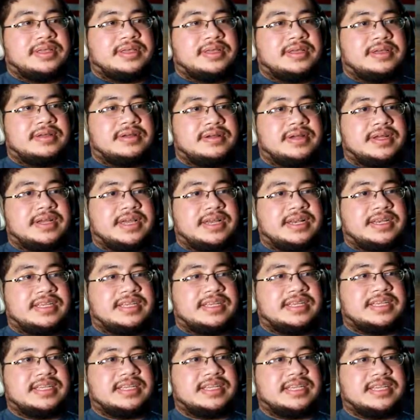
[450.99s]
Alright.
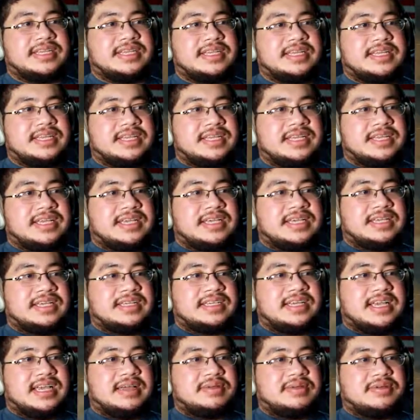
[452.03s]

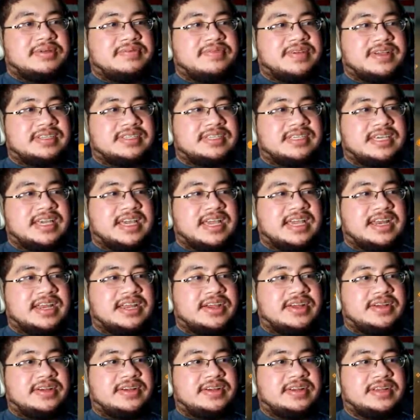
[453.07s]
Time to investigate
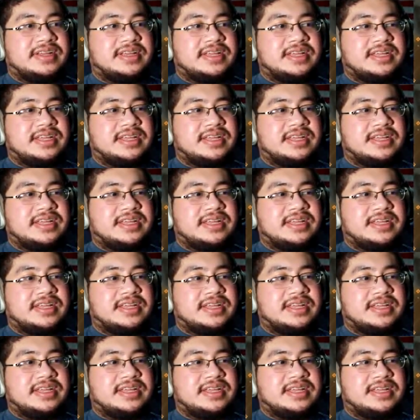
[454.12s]
here.